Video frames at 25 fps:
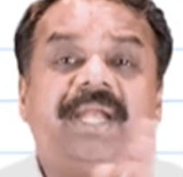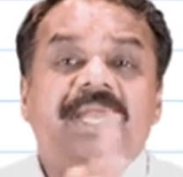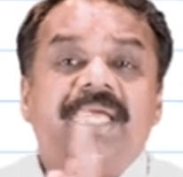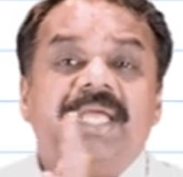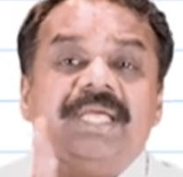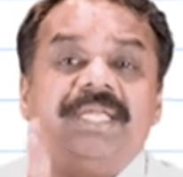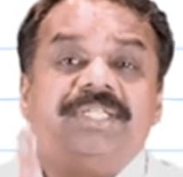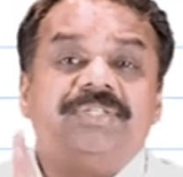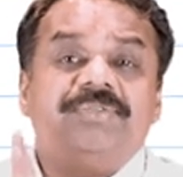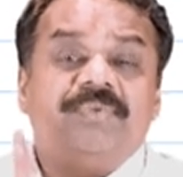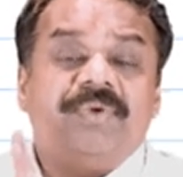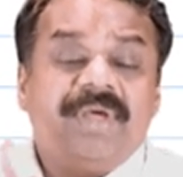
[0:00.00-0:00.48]

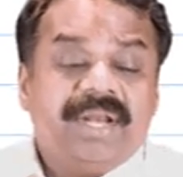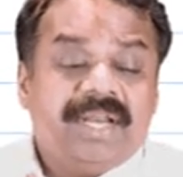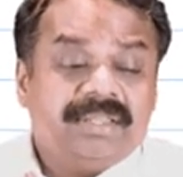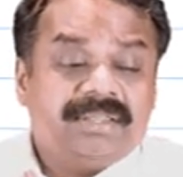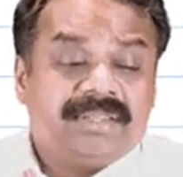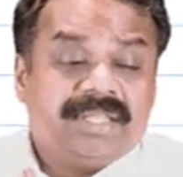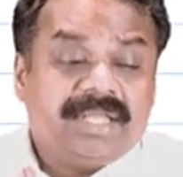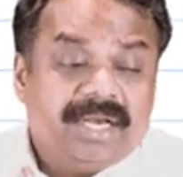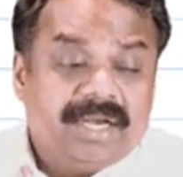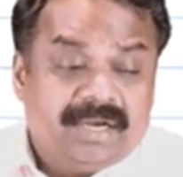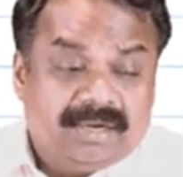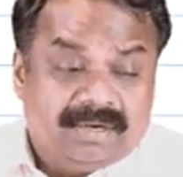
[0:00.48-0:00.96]
is very
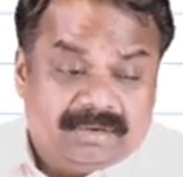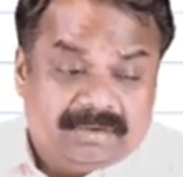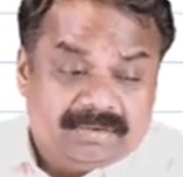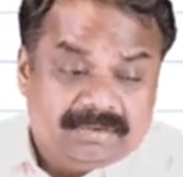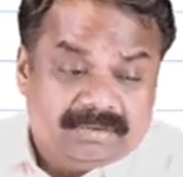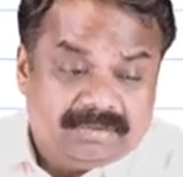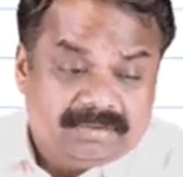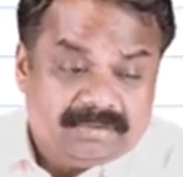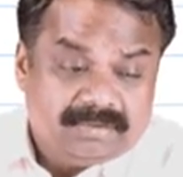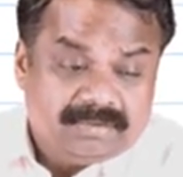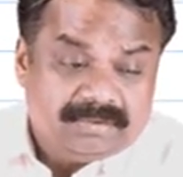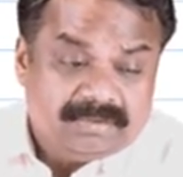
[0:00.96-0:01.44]
thin,
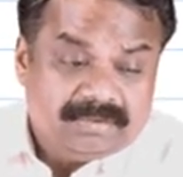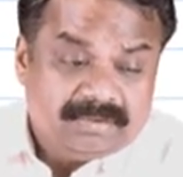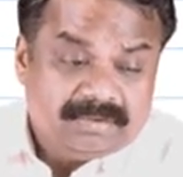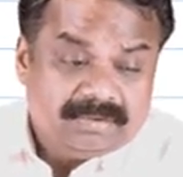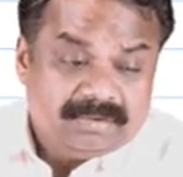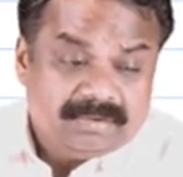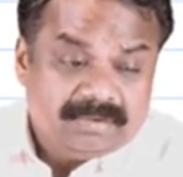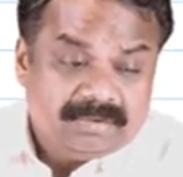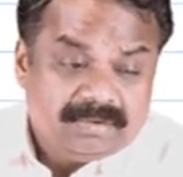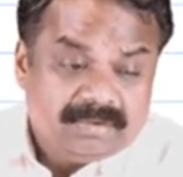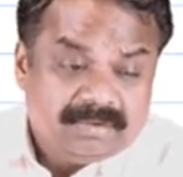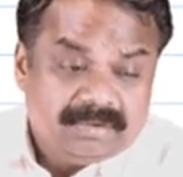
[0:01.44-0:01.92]

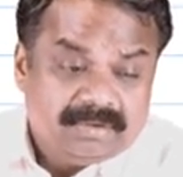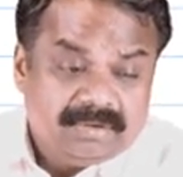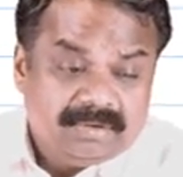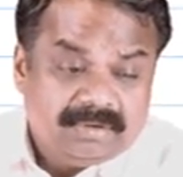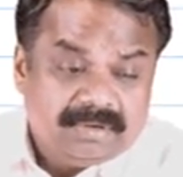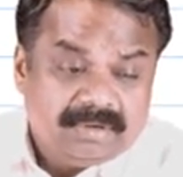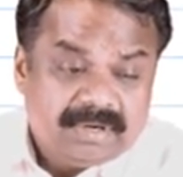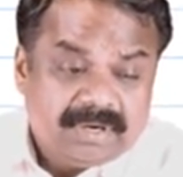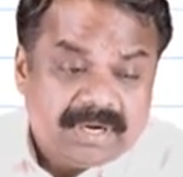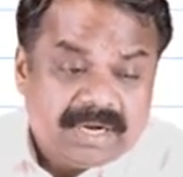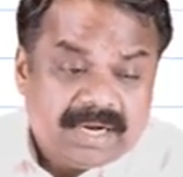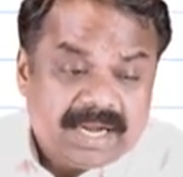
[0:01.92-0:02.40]

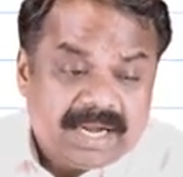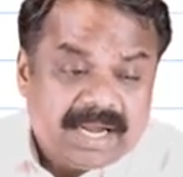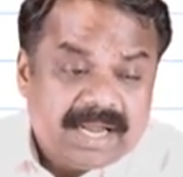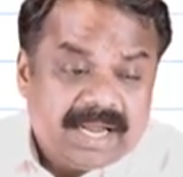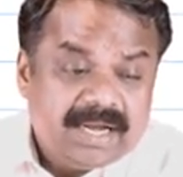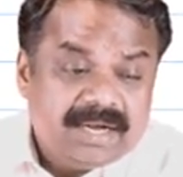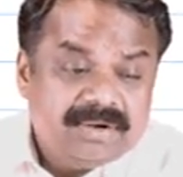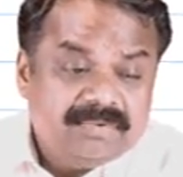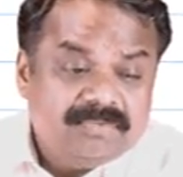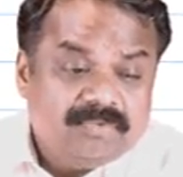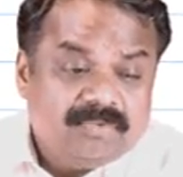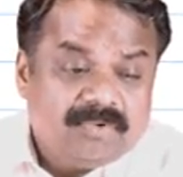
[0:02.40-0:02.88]

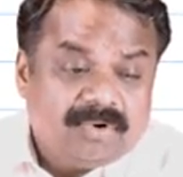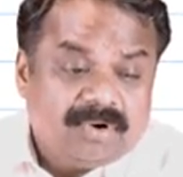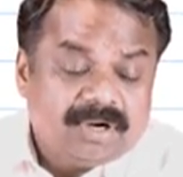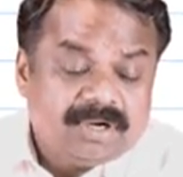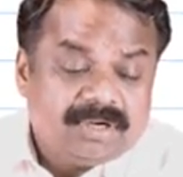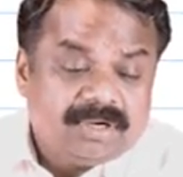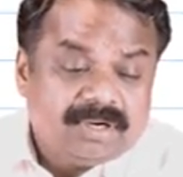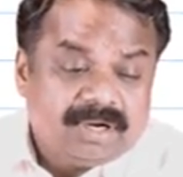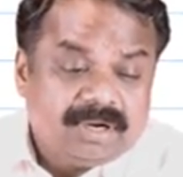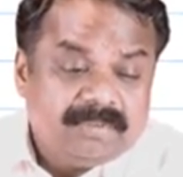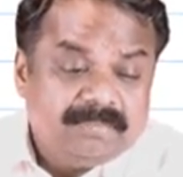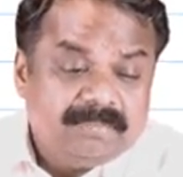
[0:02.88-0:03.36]
and
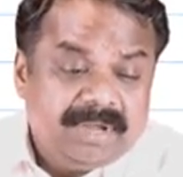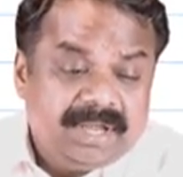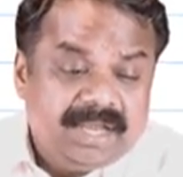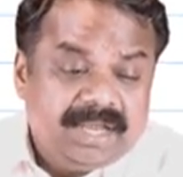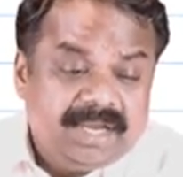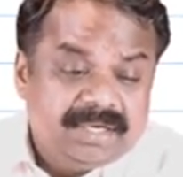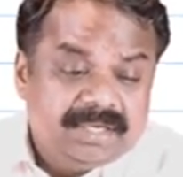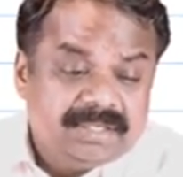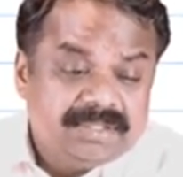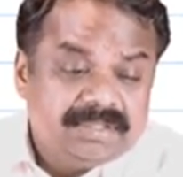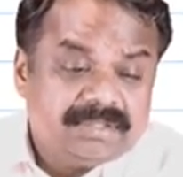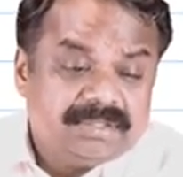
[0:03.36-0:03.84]
what
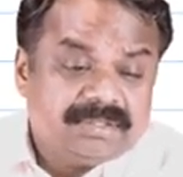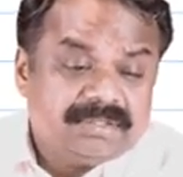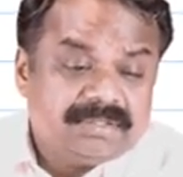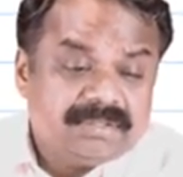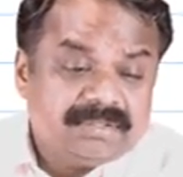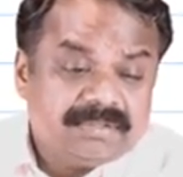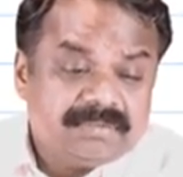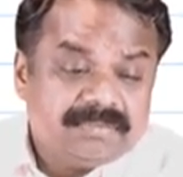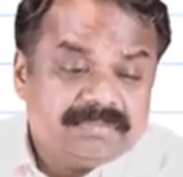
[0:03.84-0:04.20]
remains